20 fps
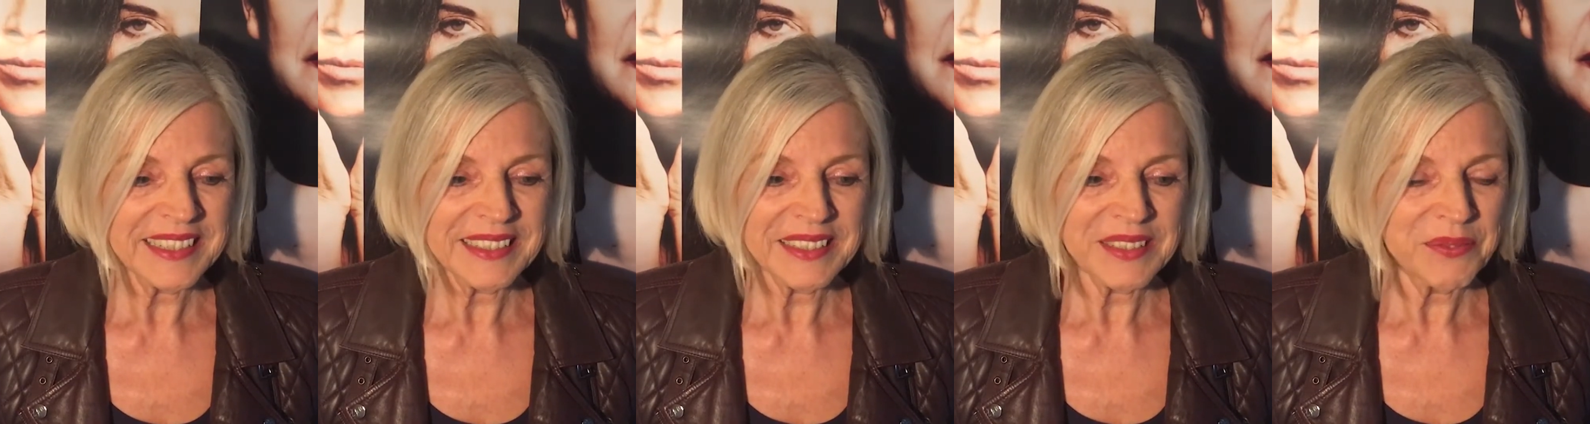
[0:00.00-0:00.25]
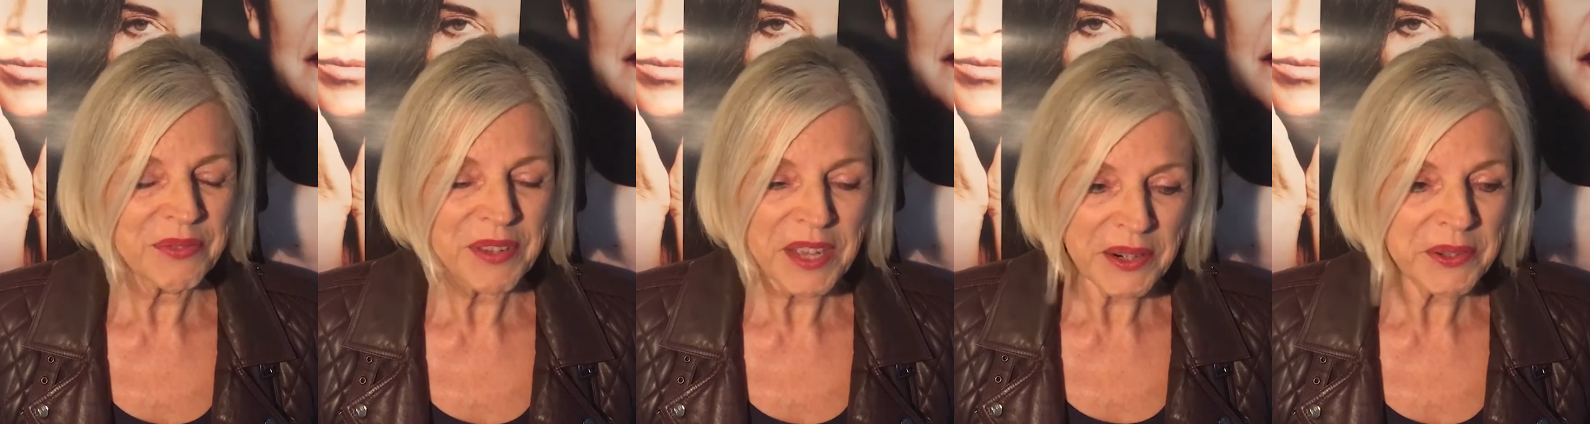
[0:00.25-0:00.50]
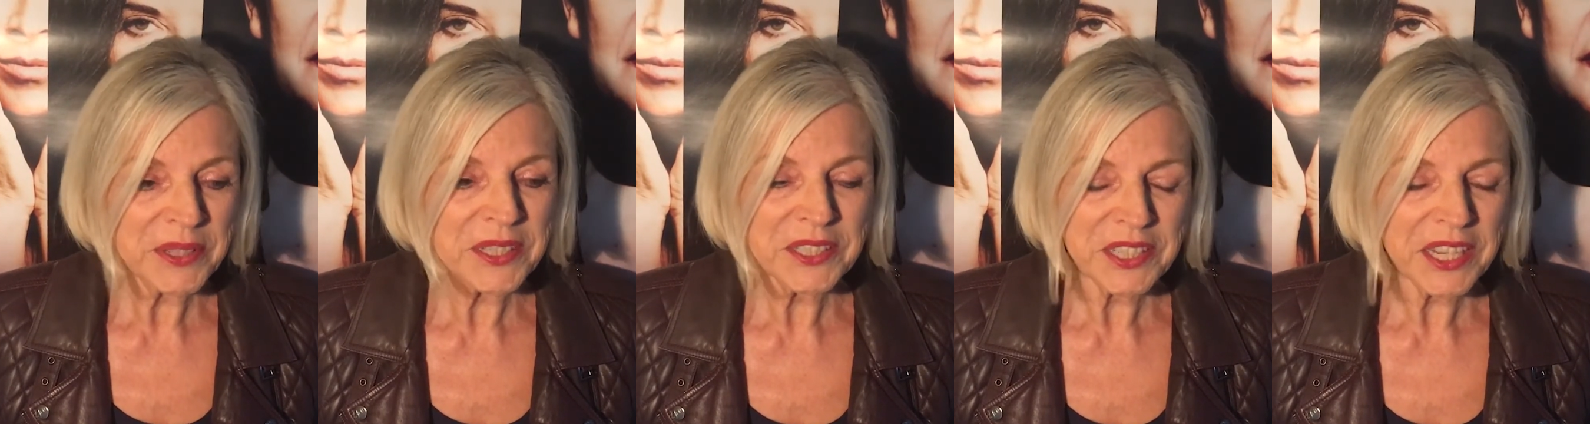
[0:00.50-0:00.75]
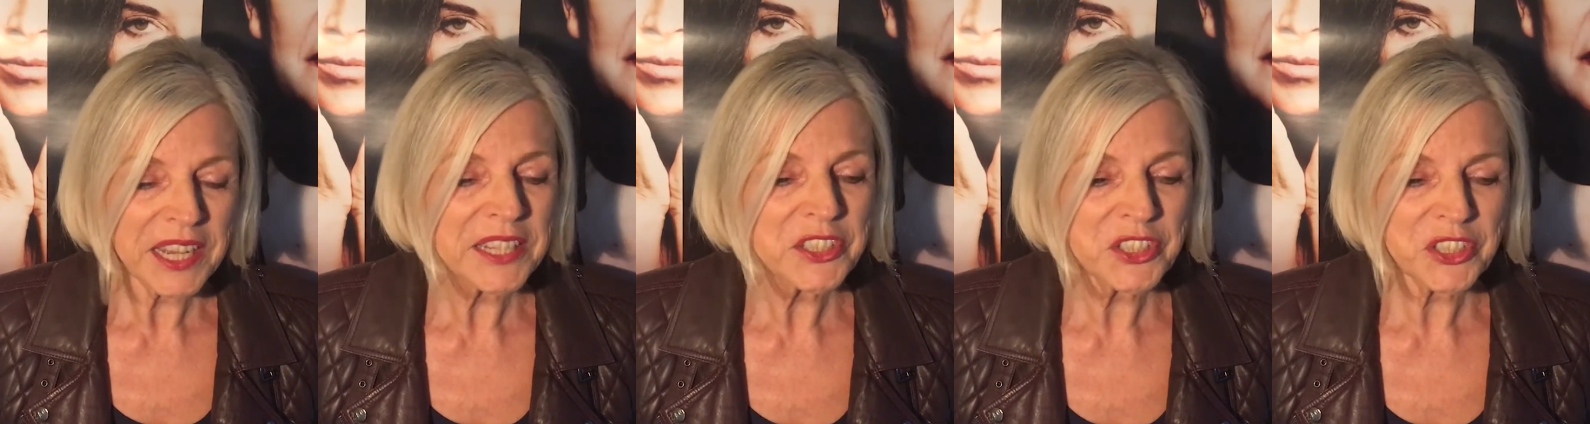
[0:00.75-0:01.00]
very
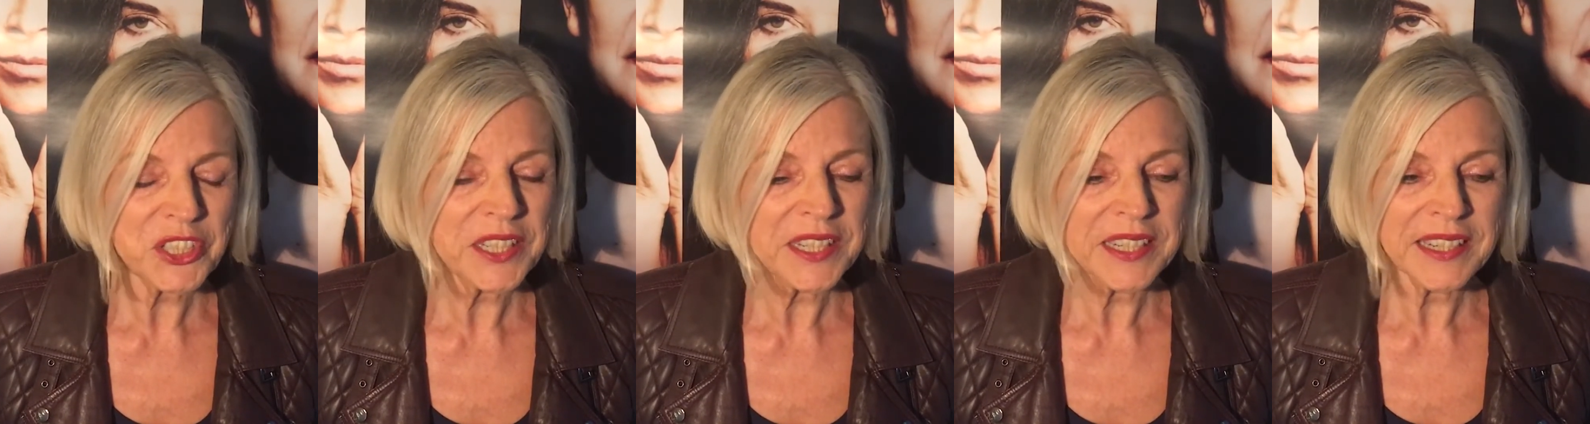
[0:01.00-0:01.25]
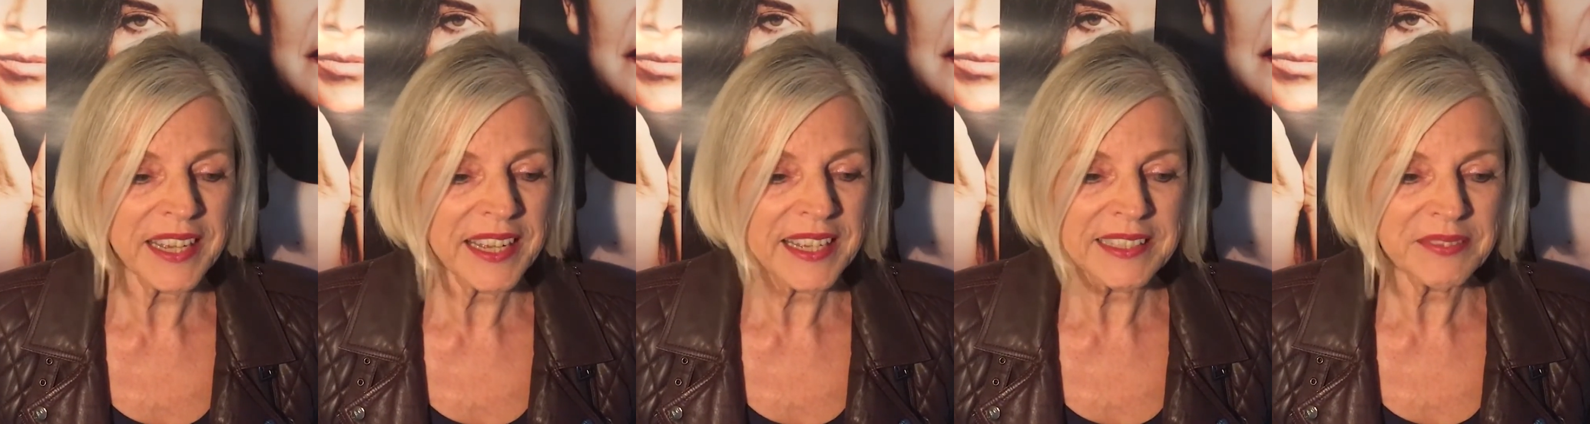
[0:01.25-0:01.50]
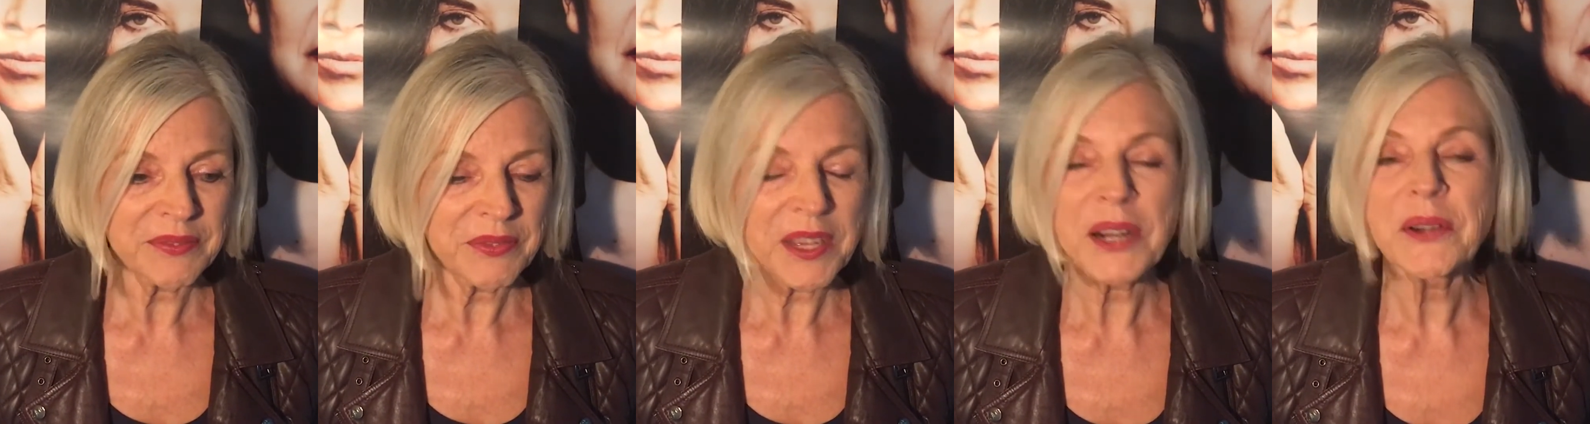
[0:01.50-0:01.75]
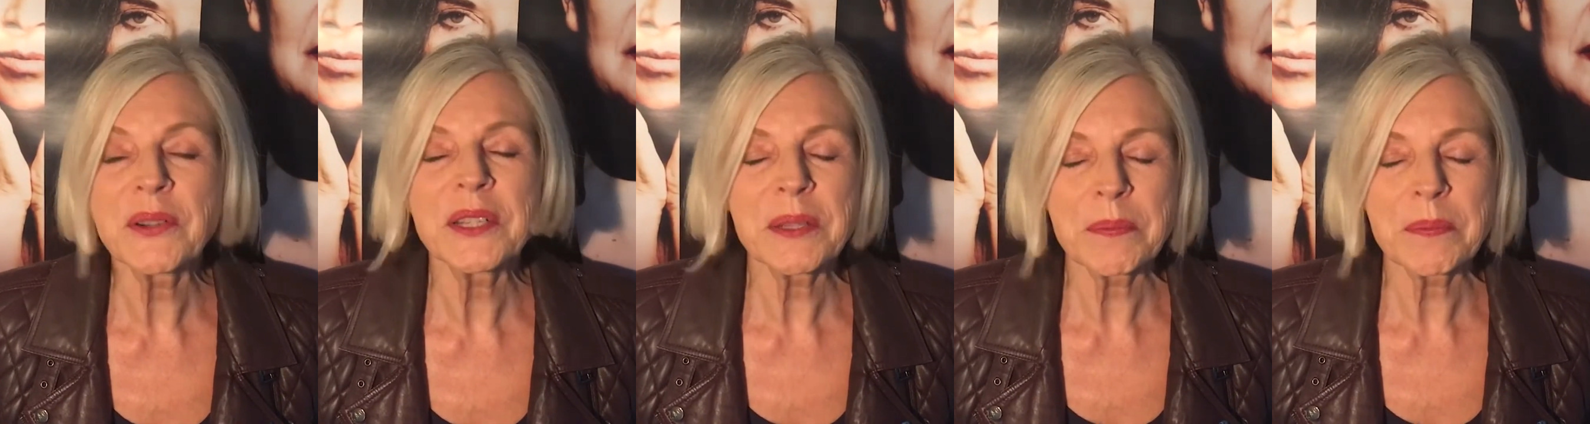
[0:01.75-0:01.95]
touching and very